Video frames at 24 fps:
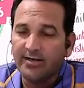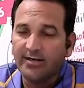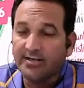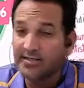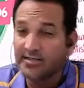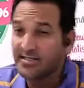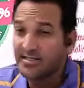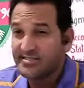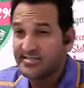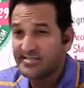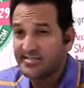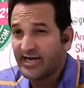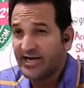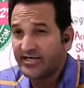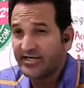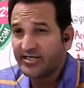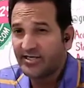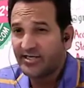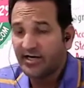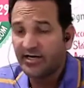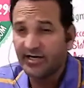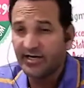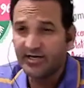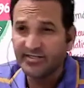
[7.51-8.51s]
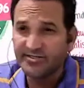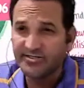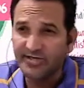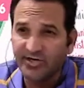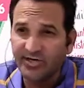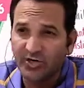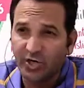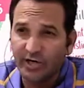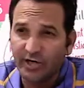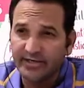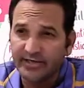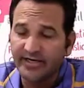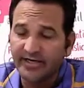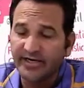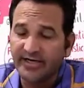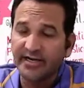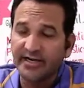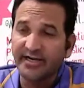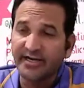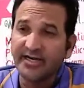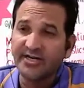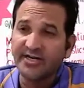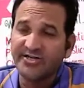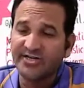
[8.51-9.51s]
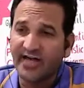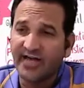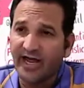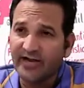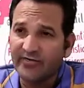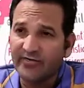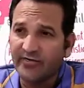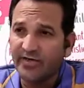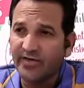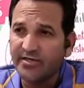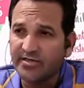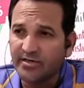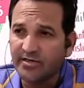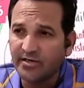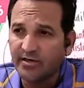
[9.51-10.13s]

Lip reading: This lecture is recorded in English language,